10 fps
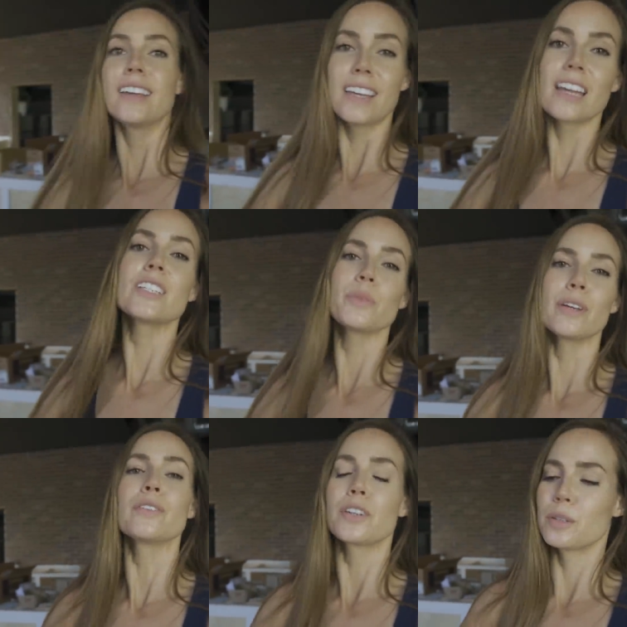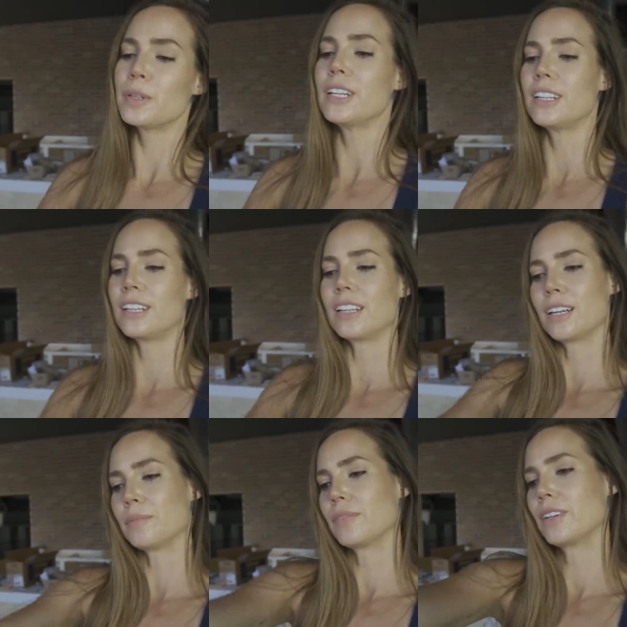Yes, we have already been eating
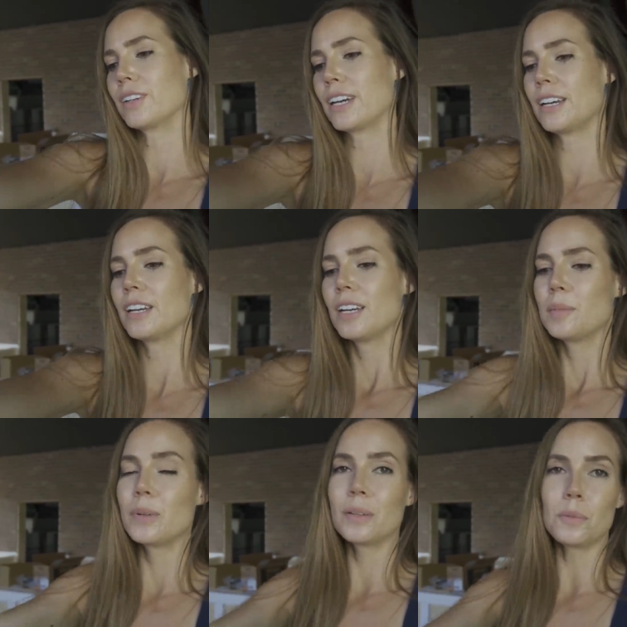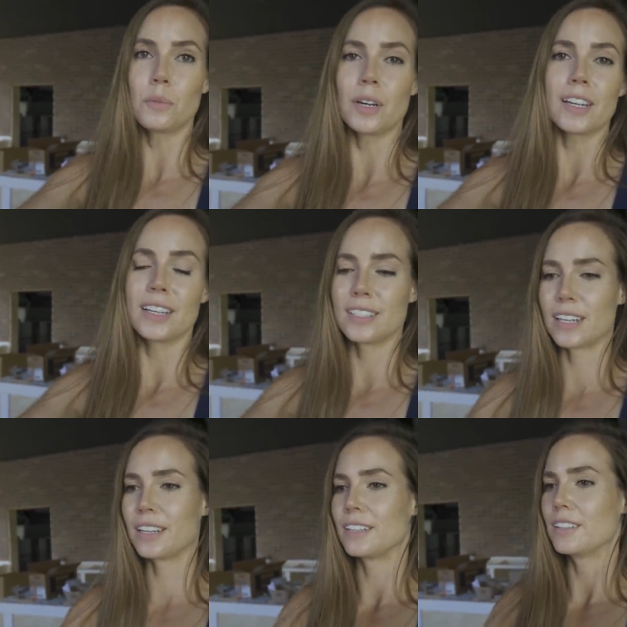them, okay? But what can I
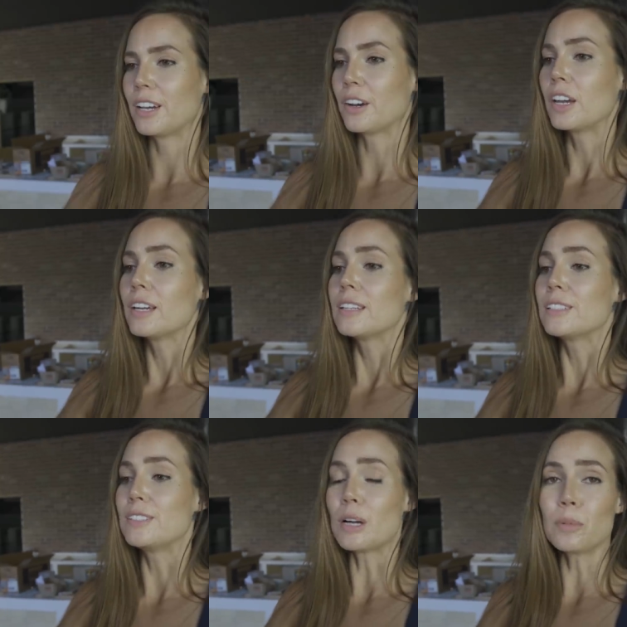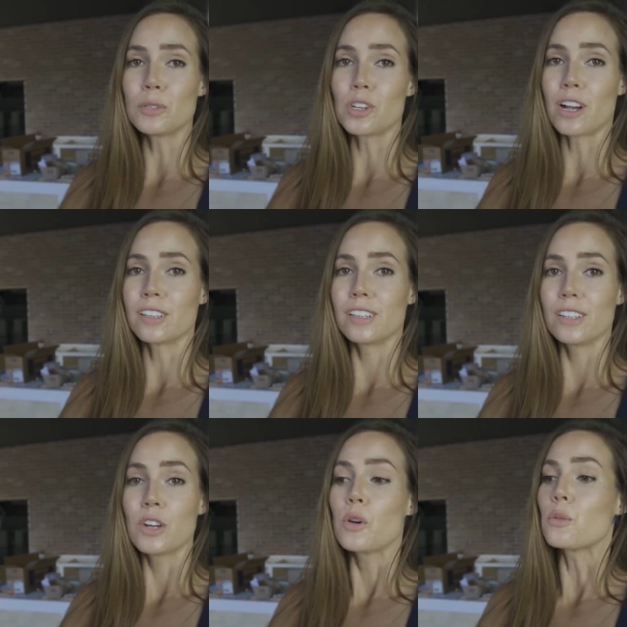say? They're double
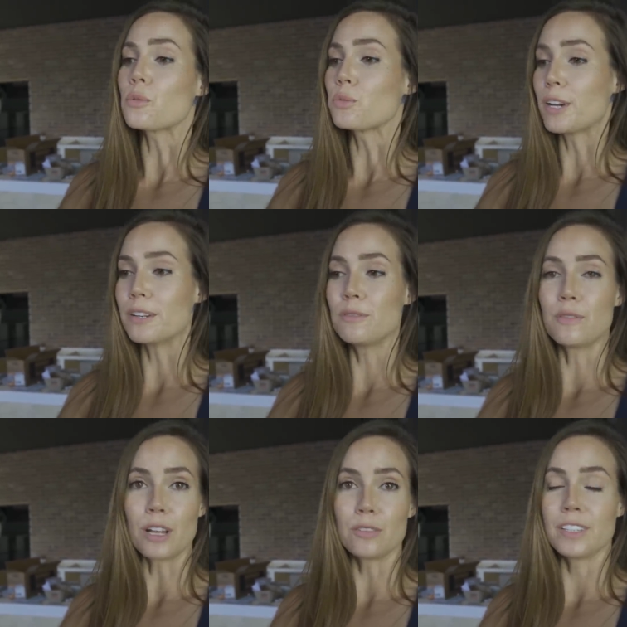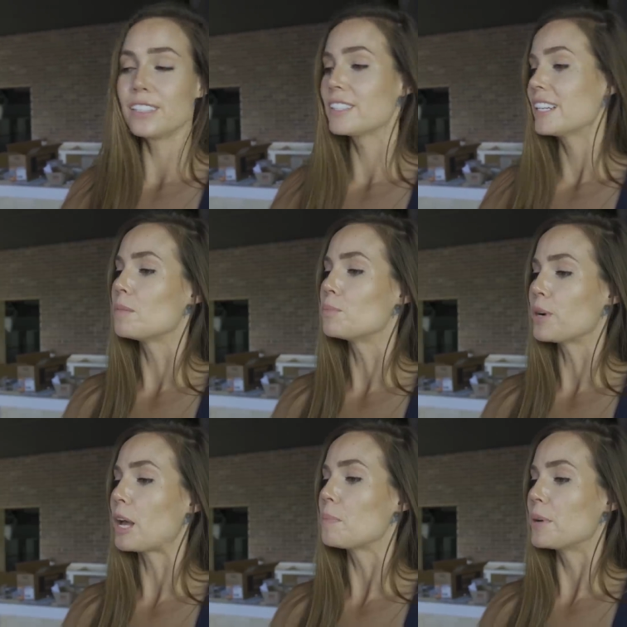chocolate, red velvet, and
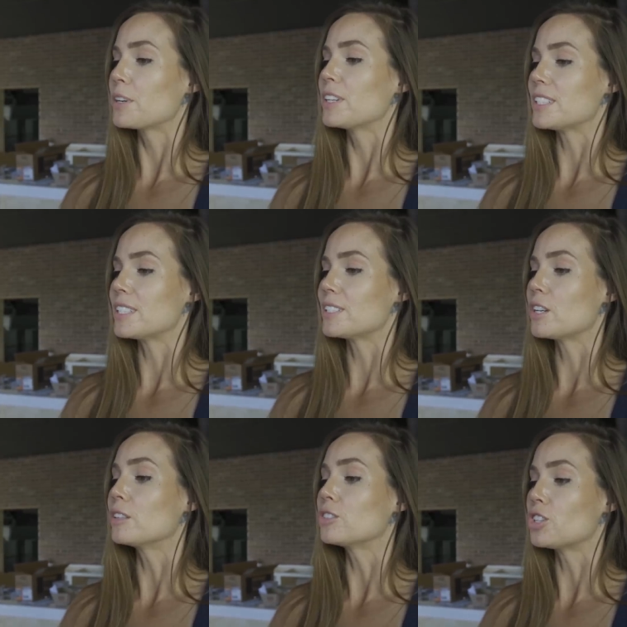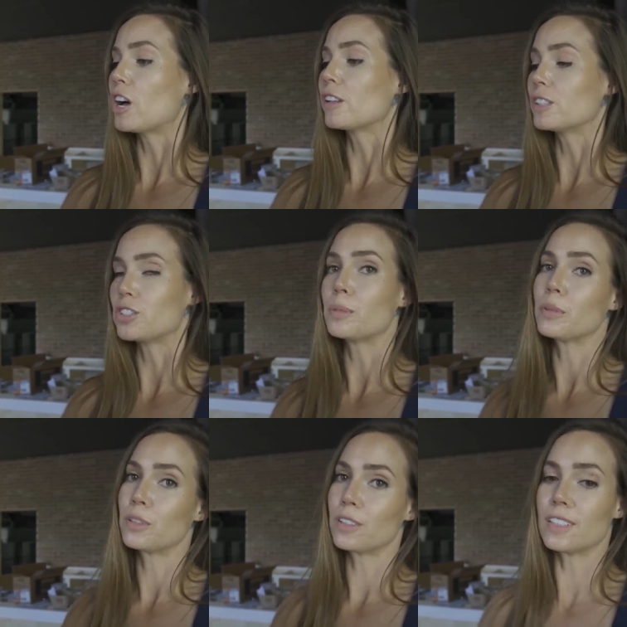brown butter and sea salt chocolate chip
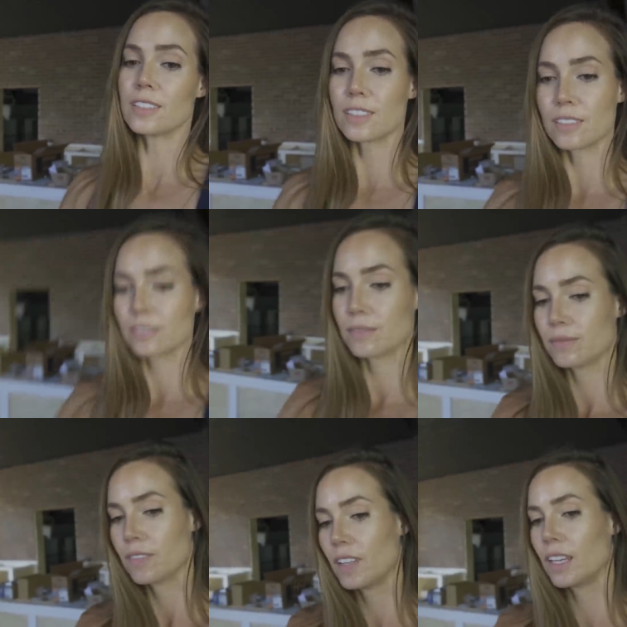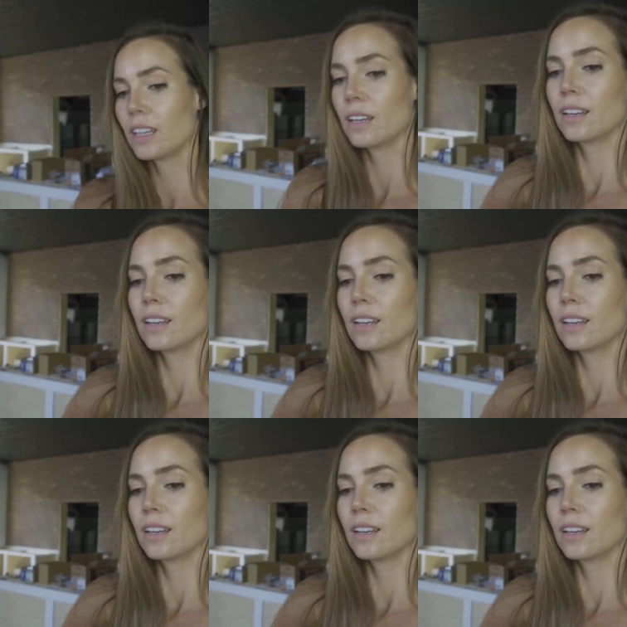cookies like